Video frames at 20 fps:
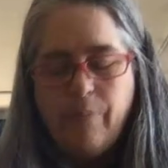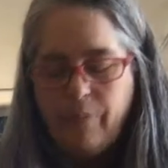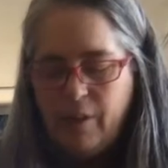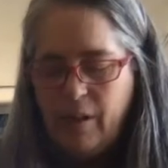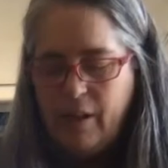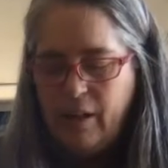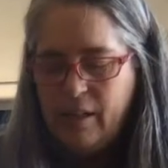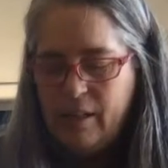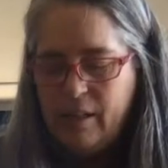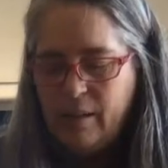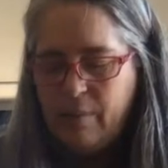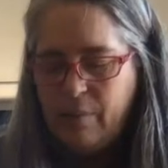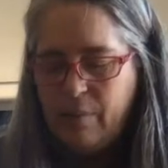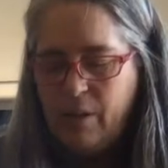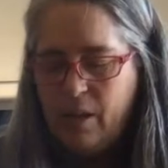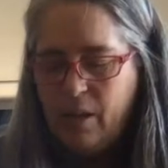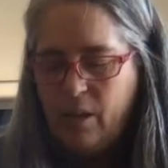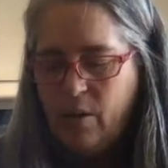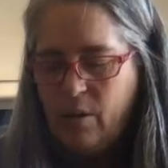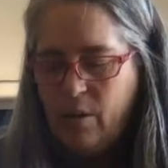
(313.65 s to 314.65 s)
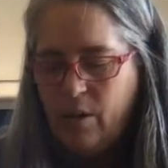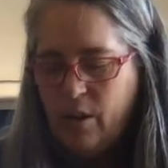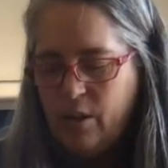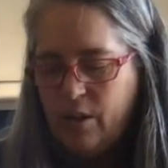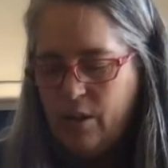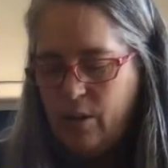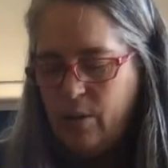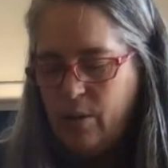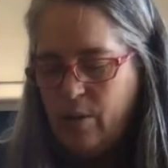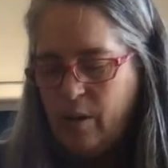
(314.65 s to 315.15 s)
And it's something you can
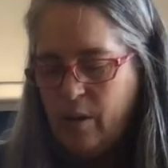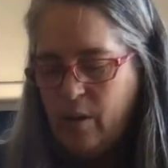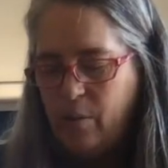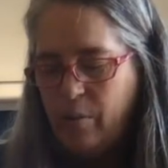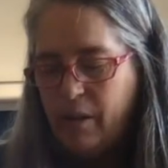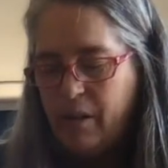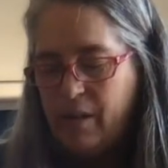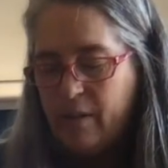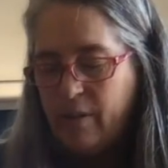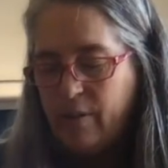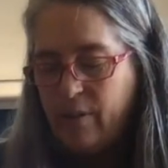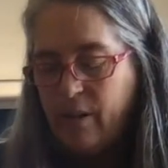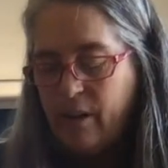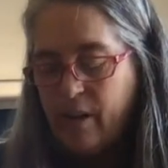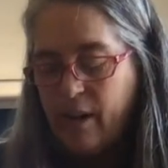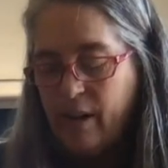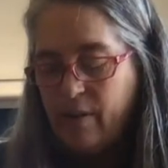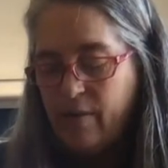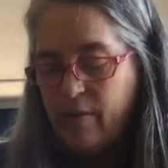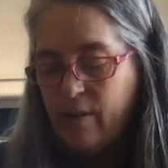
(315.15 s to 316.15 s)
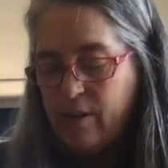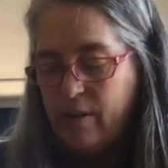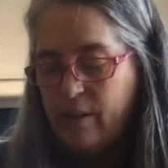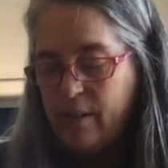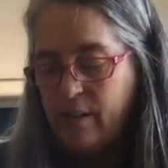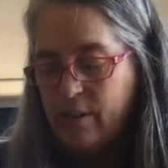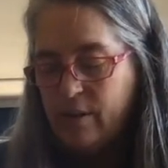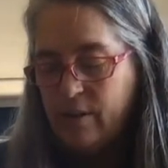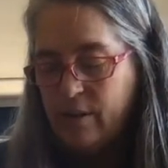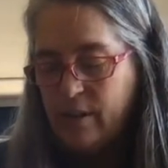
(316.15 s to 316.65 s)
do and it'll be different every
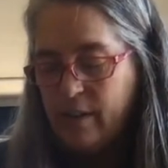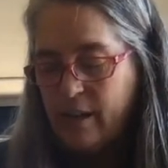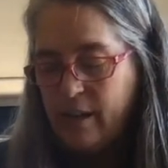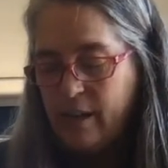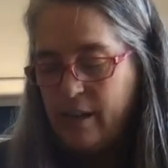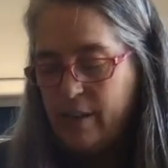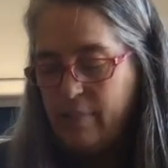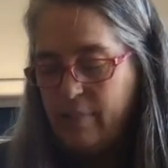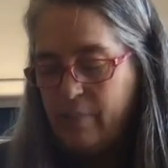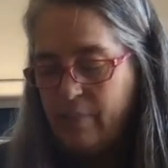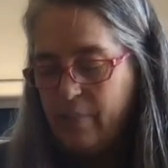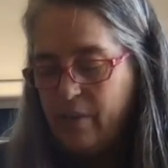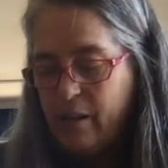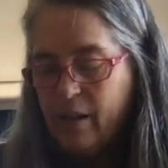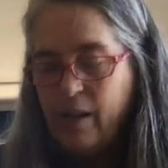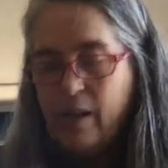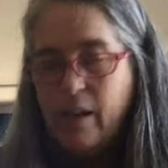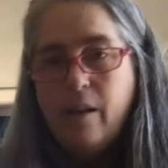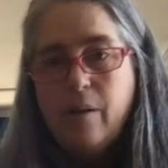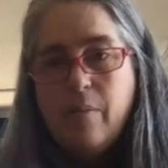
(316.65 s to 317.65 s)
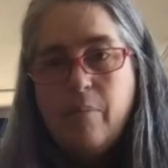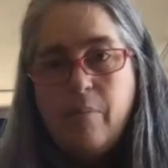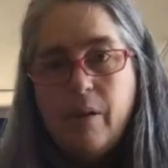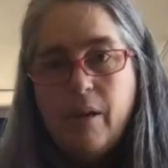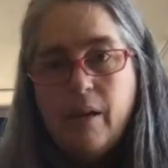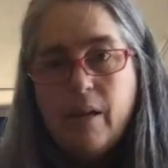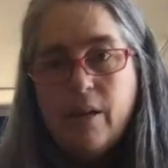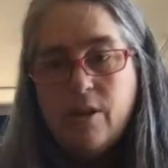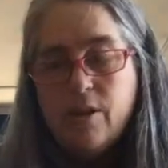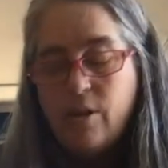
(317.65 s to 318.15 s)
single time
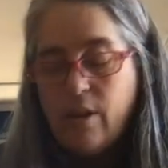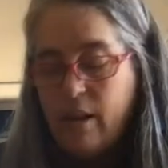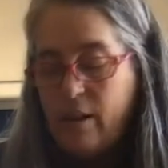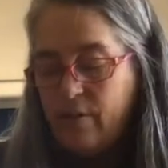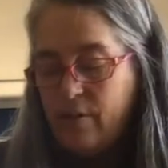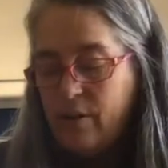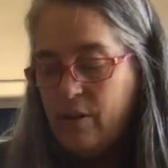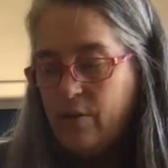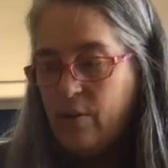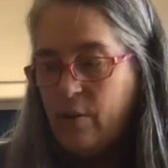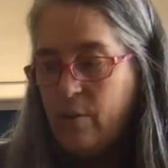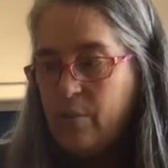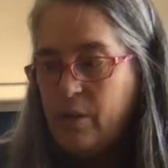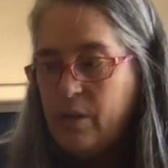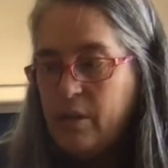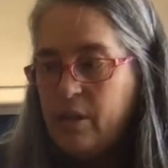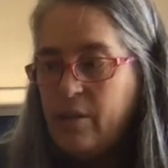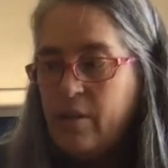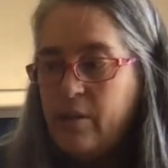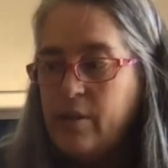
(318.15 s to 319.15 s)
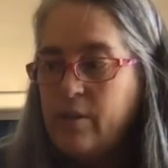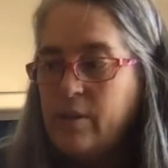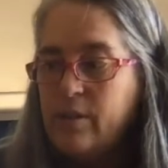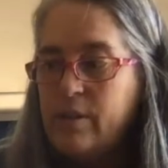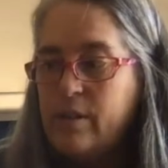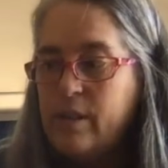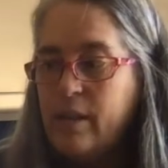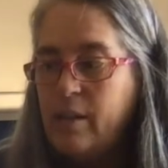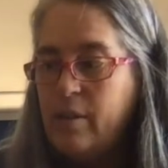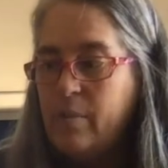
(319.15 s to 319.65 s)
because you'll have different materials
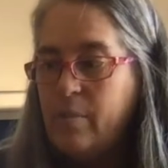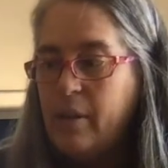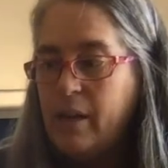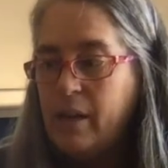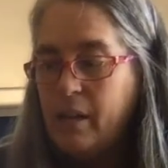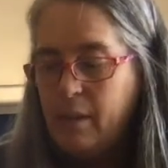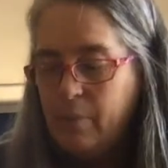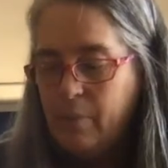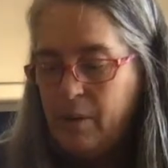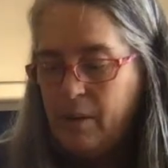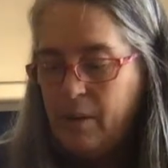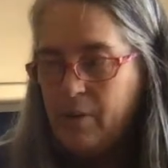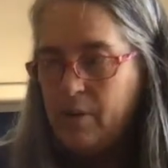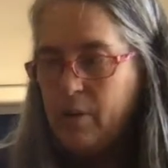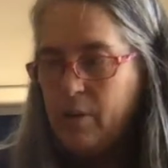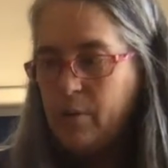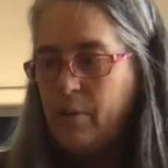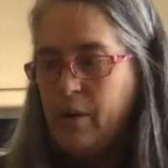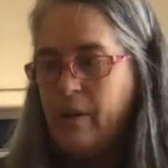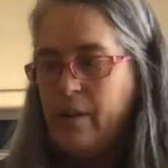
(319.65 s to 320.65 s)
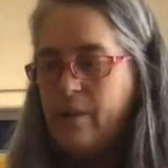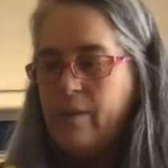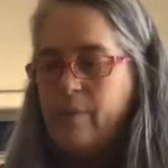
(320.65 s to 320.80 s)
that you make the picture with.